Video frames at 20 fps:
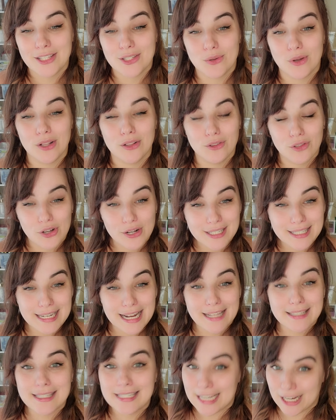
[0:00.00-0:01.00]
So it looks and
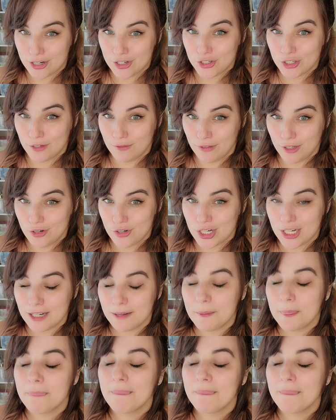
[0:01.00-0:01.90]
has the texture of lotion.